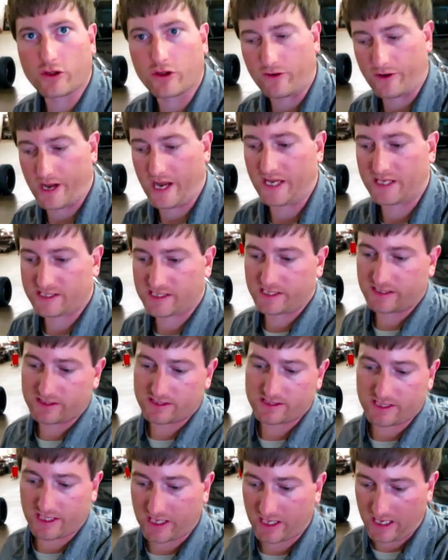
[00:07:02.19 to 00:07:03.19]
you guys can
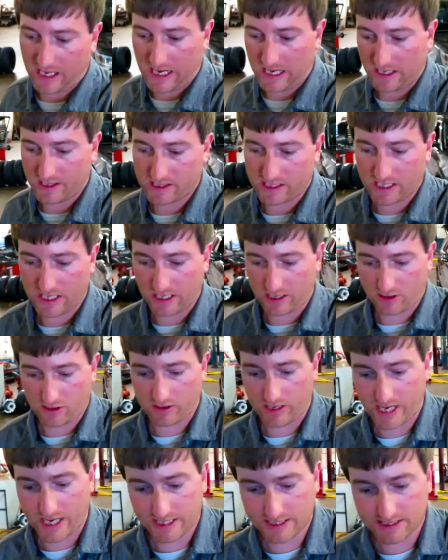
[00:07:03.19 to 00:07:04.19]
see it on the
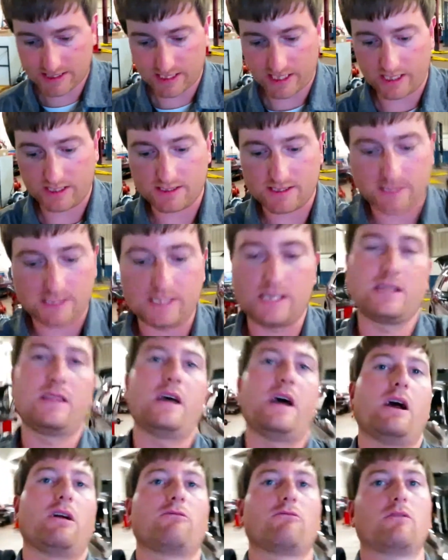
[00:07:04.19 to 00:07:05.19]
internet and see
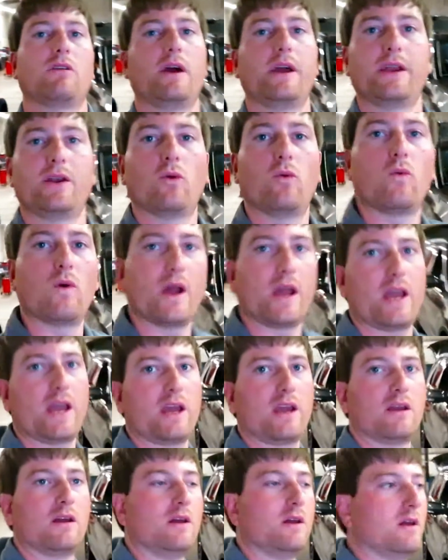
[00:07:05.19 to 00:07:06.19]
that right
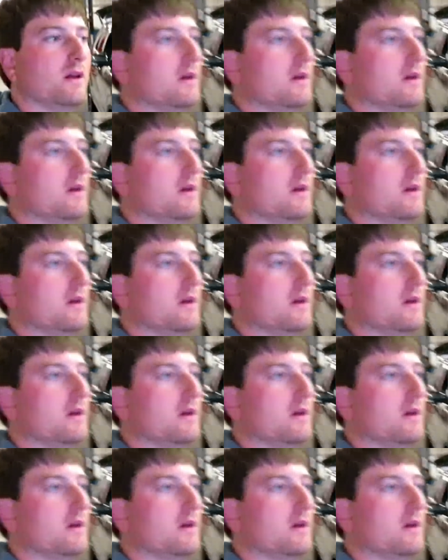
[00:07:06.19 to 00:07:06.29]
away,